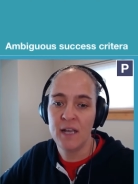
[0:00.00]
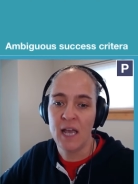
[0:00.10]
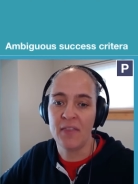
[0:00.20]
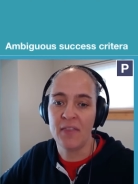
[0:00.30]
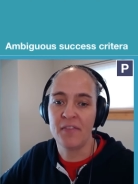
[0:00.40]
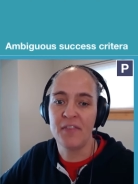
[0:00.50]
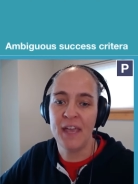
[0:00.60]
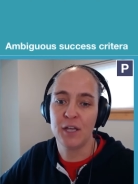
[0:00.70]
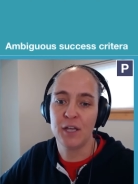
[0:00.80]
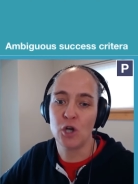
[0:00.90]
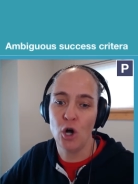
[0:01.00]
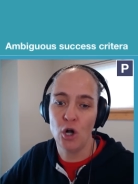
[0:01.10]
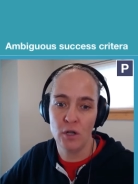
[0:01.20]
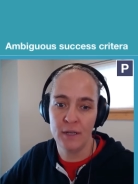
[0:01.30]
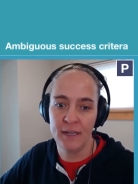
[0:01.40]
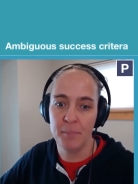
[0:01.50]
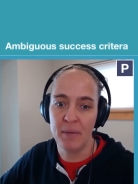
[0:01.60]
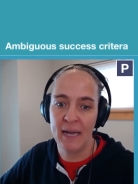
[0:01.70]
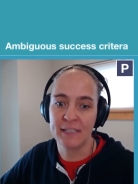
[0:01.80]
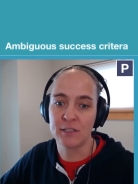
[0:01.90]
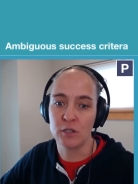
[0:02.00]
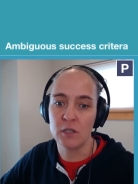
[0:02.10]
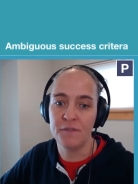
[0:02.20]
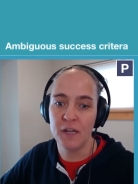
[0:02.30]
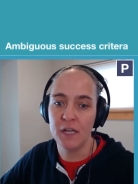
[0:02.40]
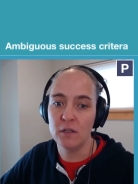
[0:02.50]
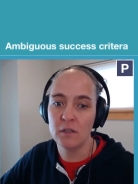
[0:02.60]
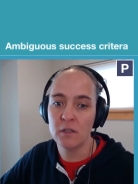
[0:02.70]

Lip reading: and that they could call it a pass or a fail.